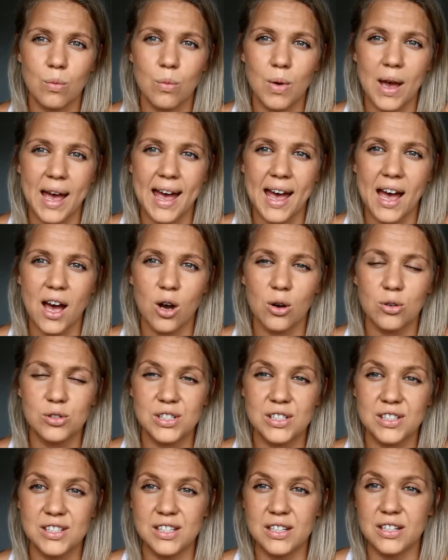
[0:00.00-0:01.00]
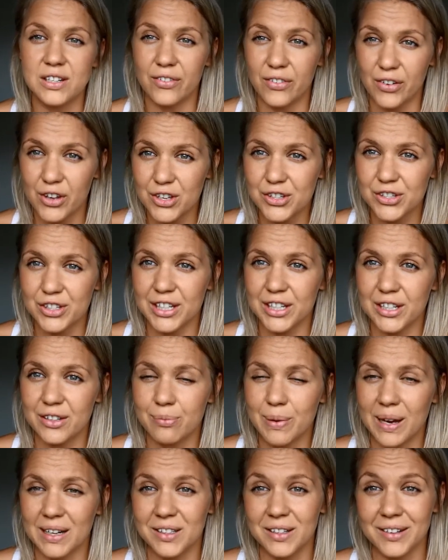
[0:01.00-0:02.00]
the diversity
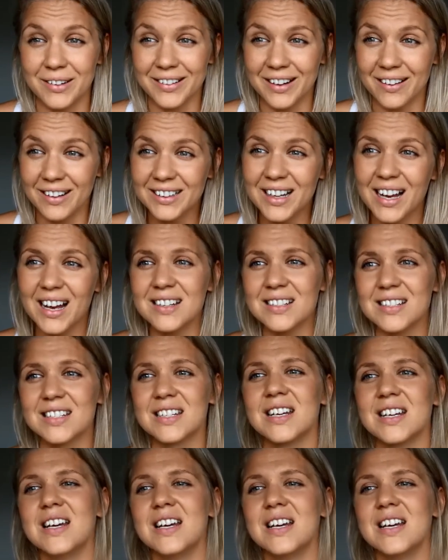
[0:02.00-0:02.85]
of bacteria in our gut.